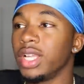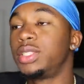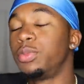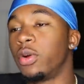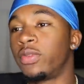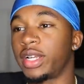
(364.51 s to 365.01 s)

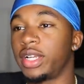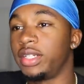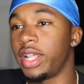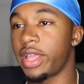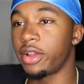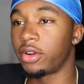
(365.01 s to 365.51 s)
It's more of like
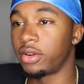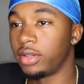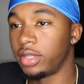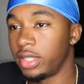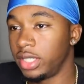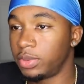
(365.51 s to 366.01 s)
a dare.
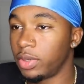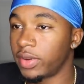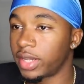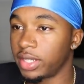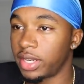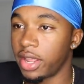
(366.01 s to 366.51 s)
It's more of
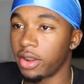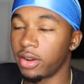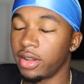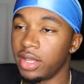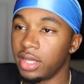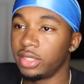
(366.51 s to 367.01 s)
like a
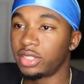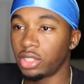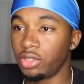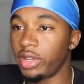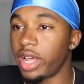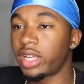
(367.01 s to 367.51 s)
dare.
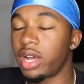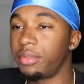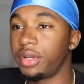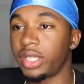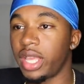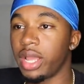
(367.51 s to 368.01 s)
So you gotta
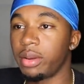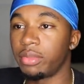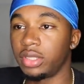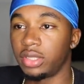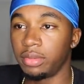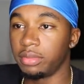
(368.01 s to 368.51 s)
come in the
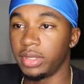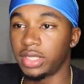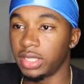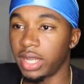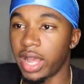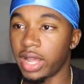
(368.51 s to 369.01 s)
camera,
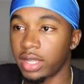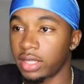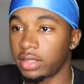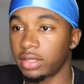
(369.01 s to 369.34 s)
Mister Guy.